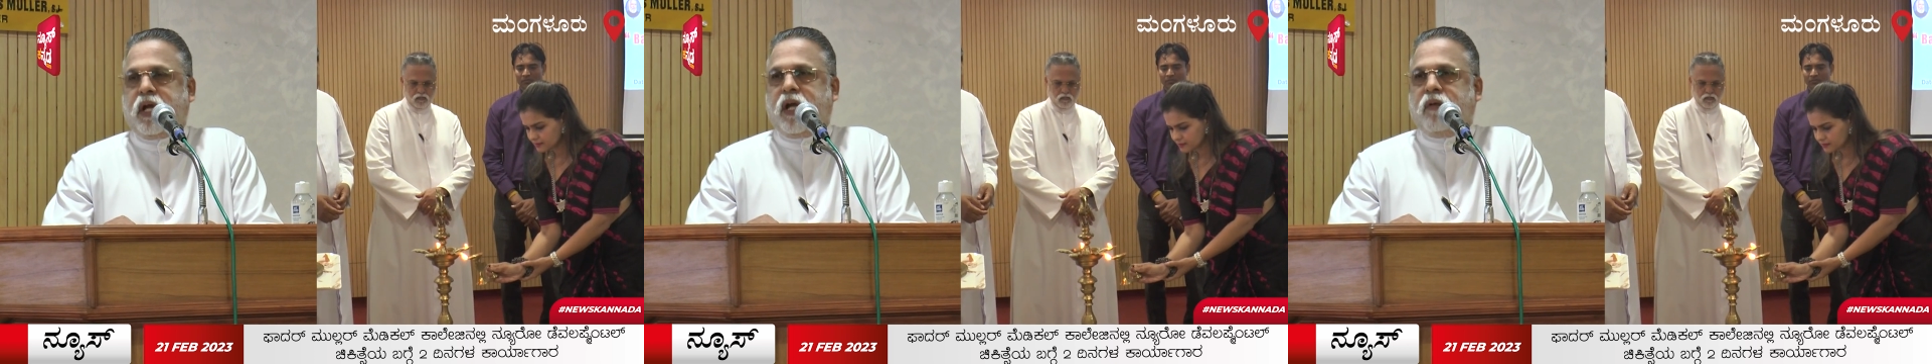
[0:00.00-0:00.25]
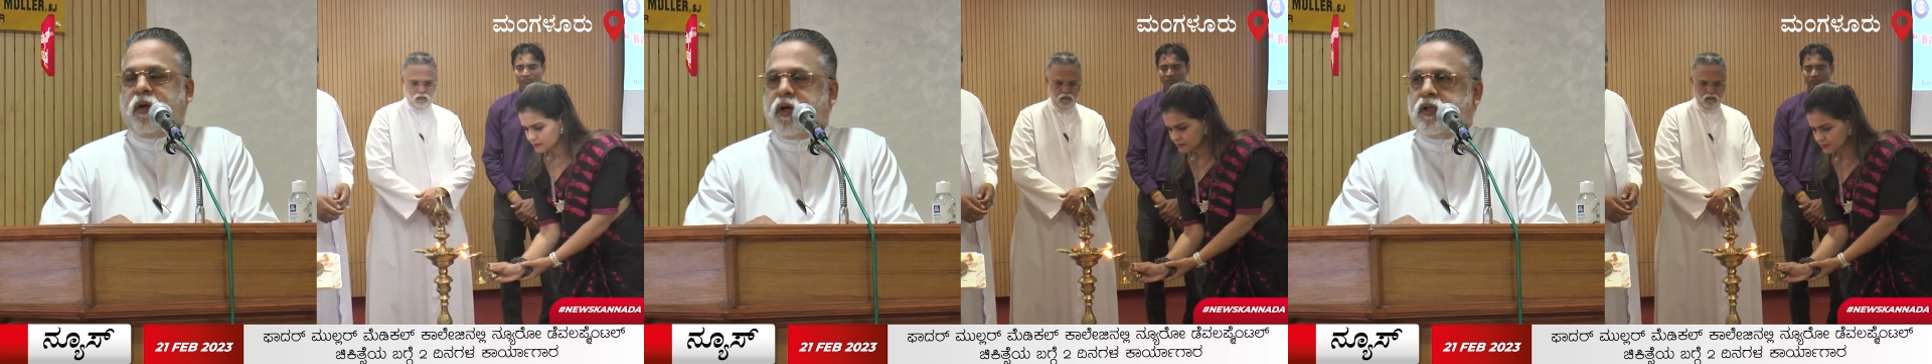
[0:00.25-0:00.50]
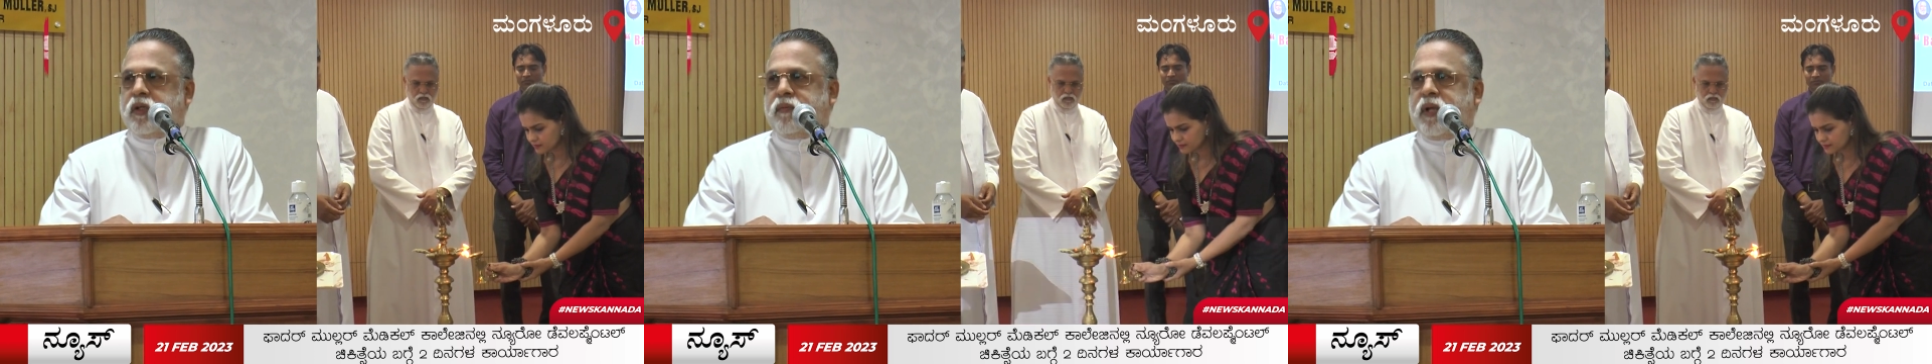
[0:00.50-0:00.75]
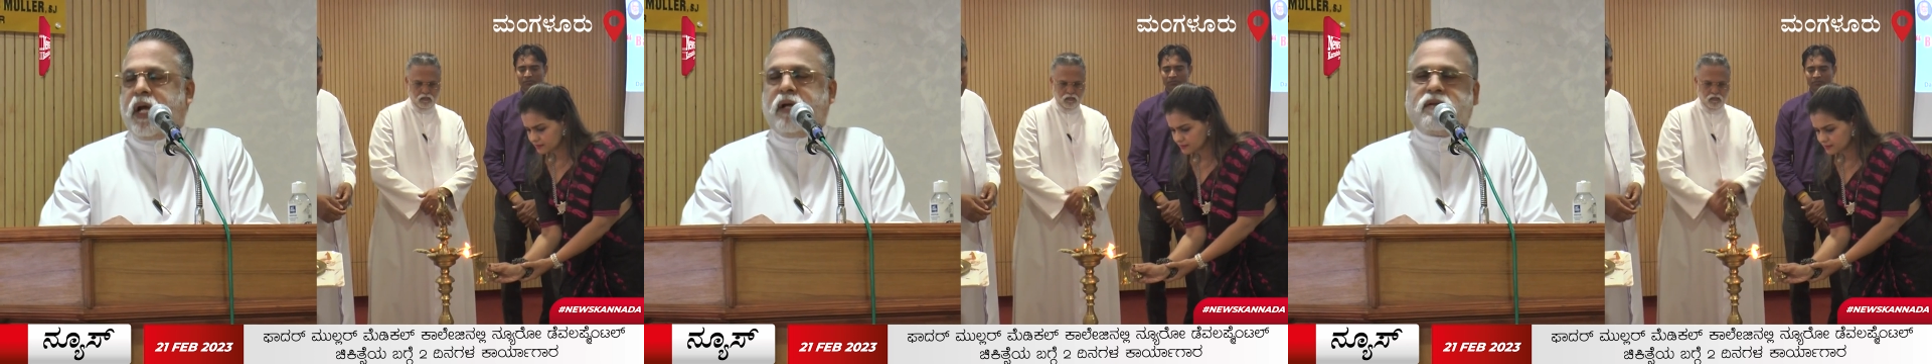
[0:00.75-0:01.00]
and because
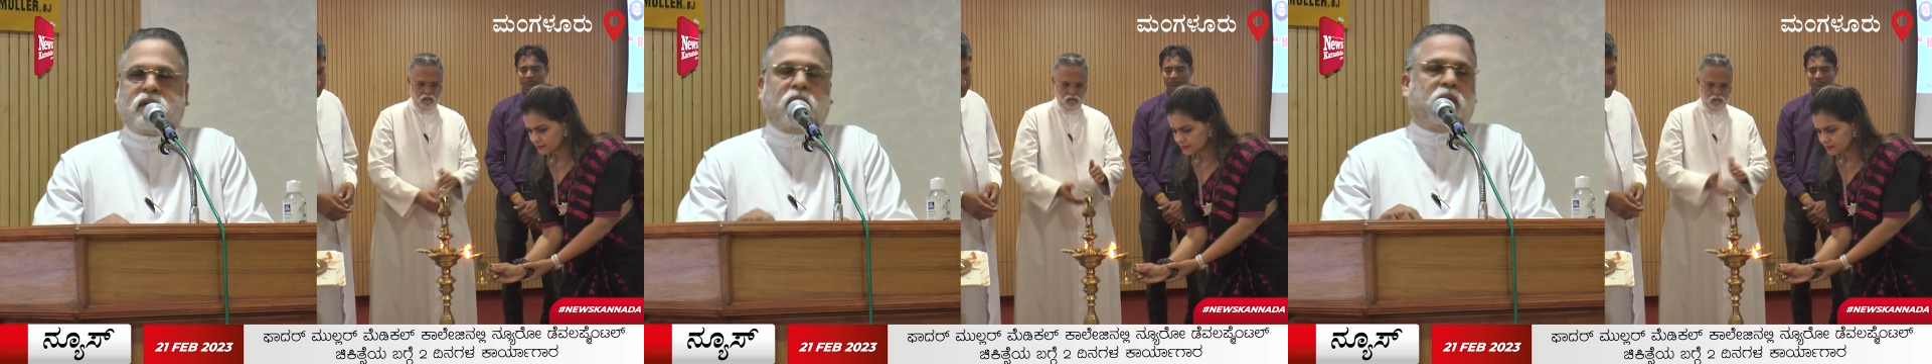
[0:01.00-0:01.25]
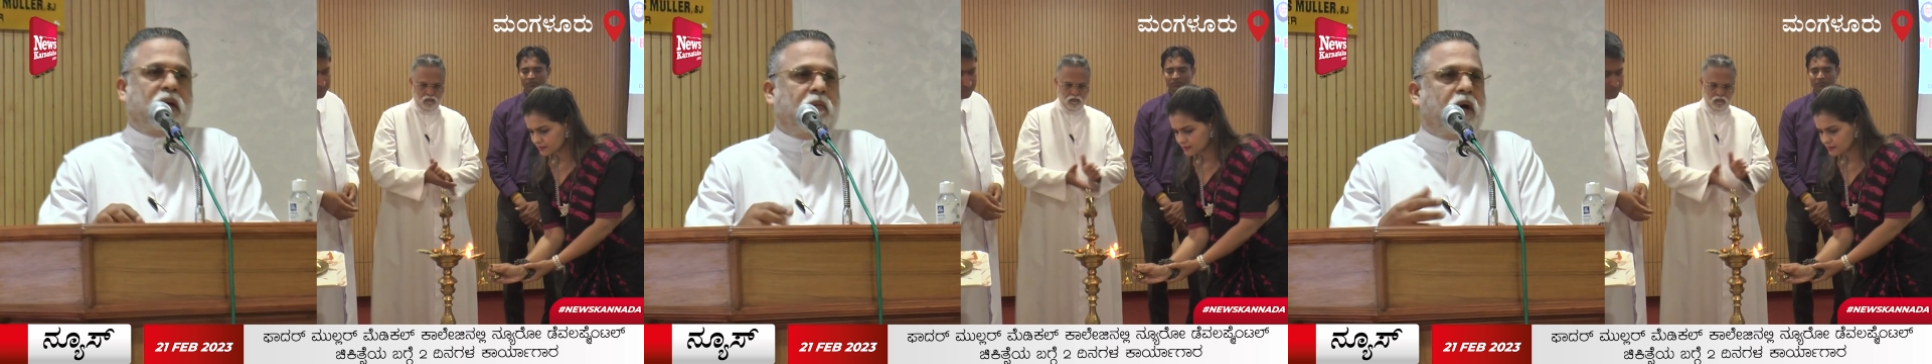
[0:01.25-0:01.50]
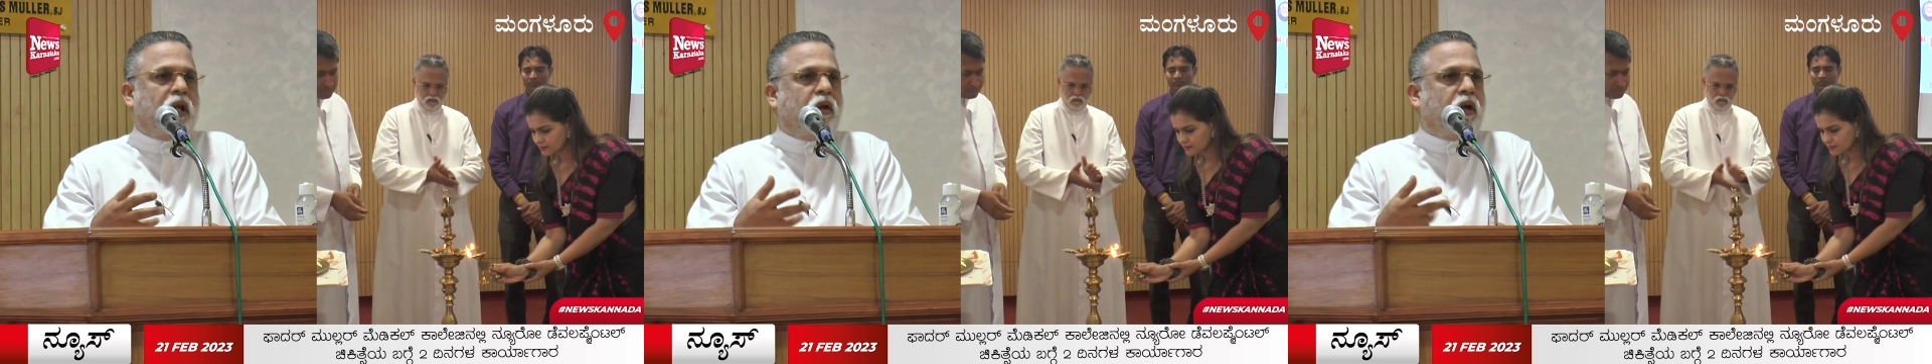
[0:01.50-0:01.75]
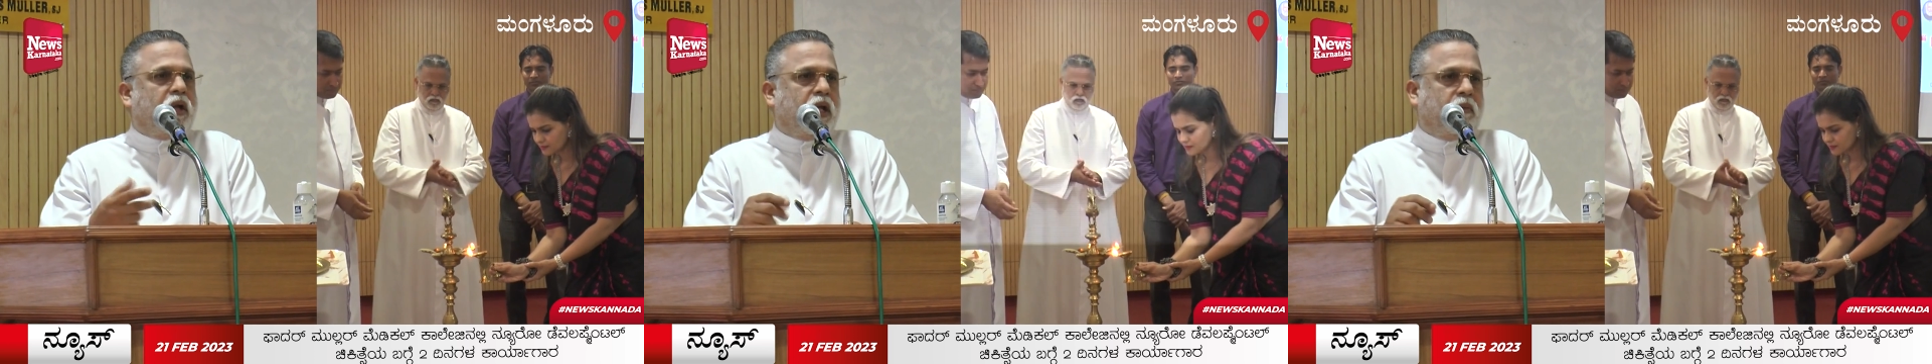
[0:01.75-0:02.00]
of that some of them are
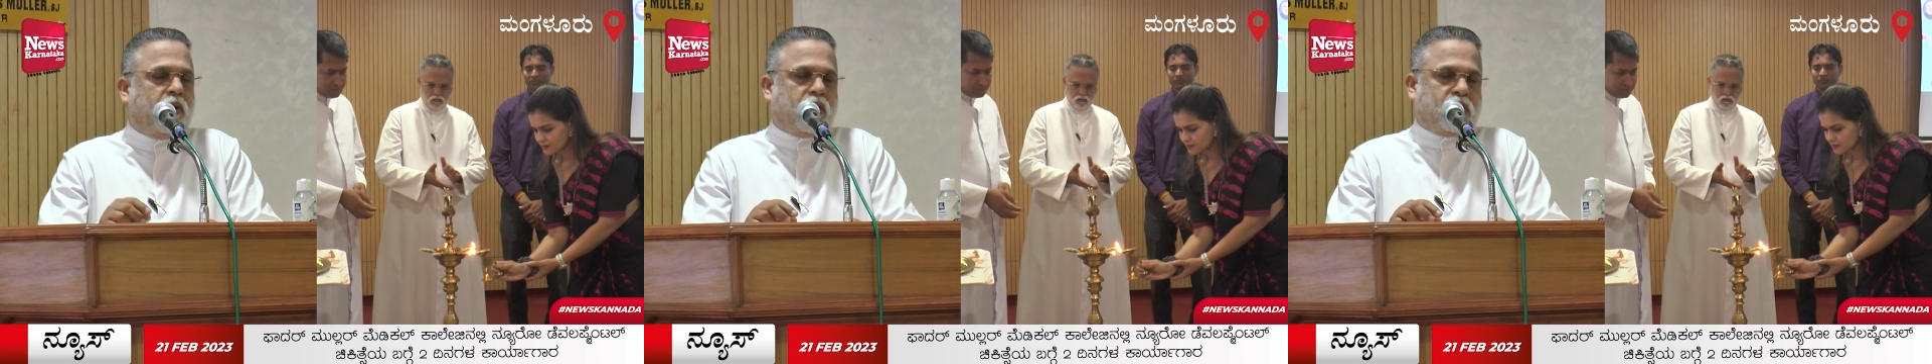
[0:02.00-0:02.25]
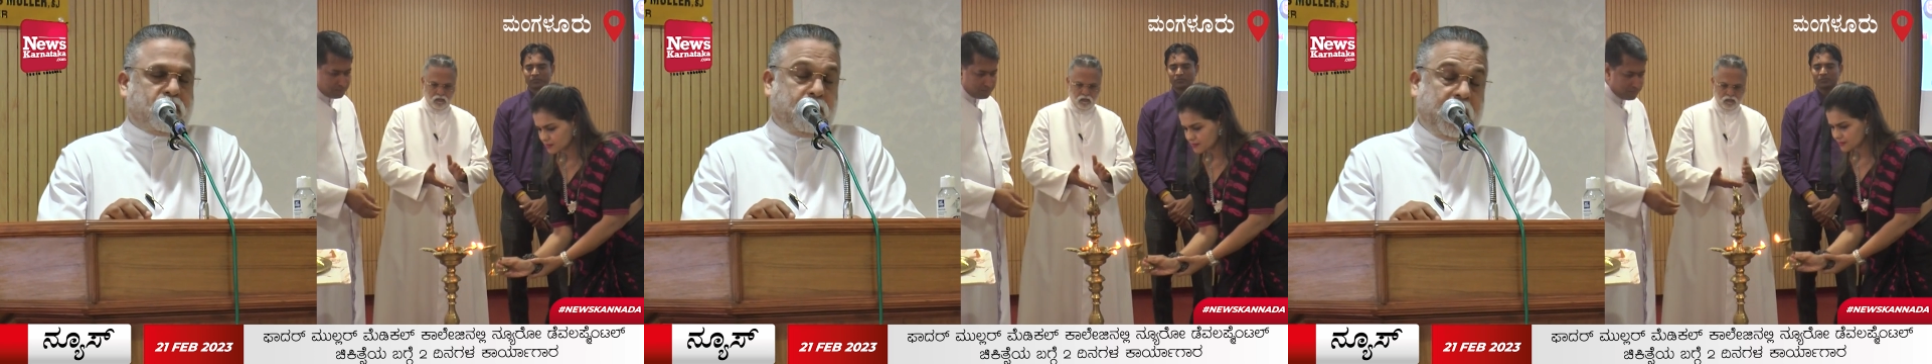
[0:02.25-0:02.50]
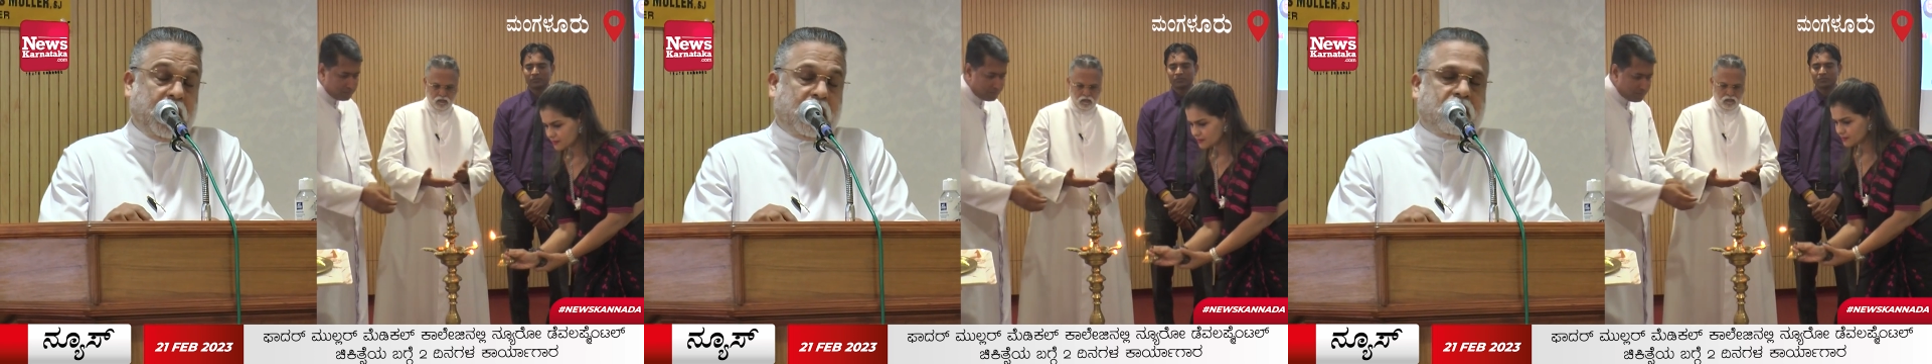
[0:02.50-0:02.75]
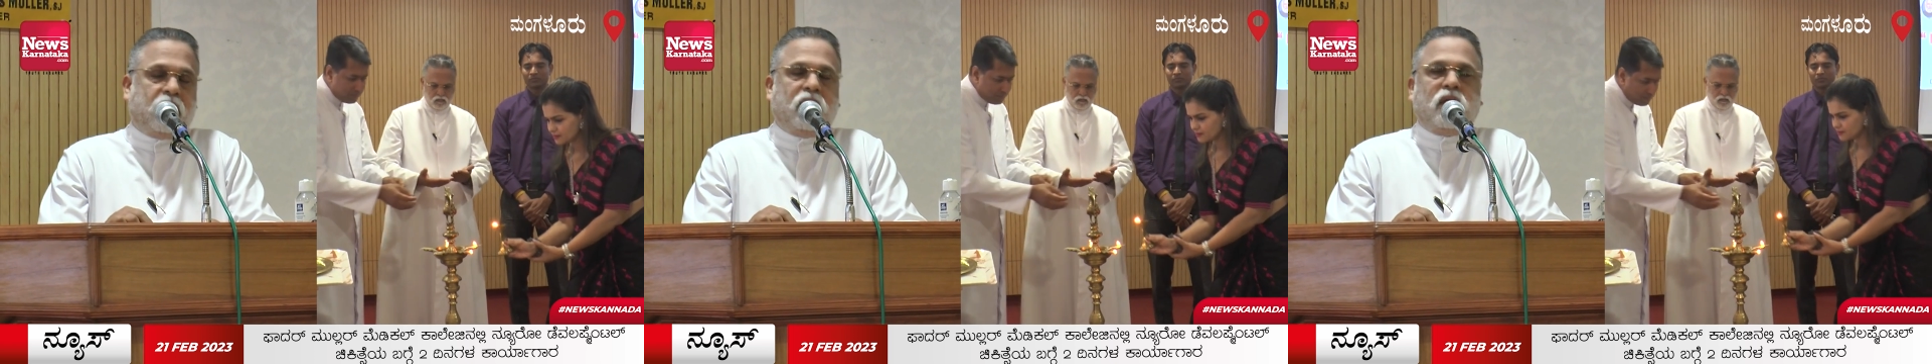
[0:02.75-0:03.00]
not able to
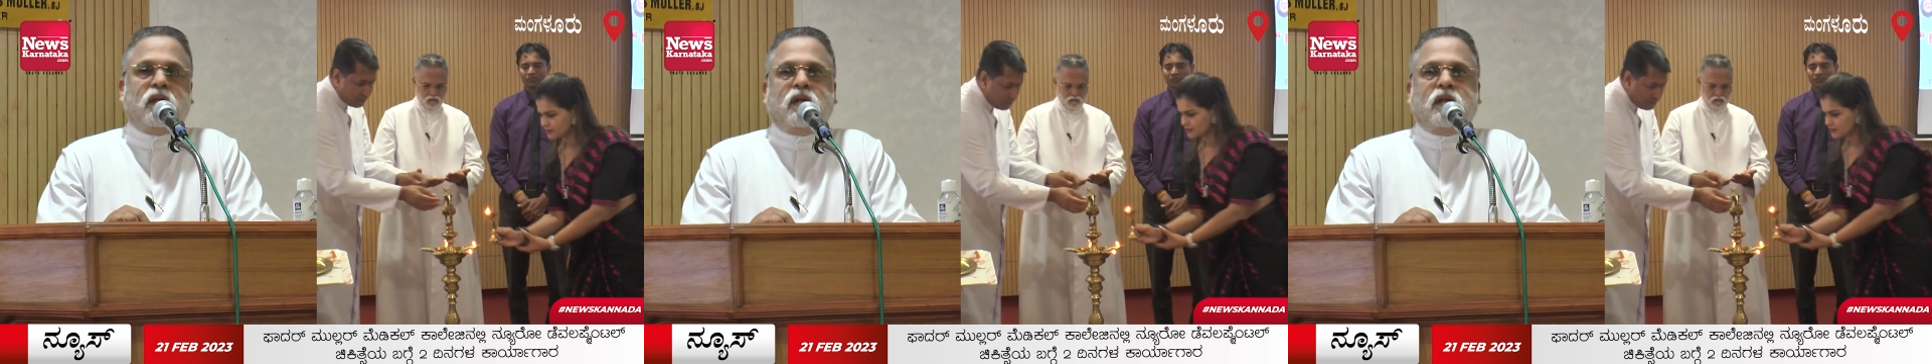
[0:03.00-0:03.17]
speak,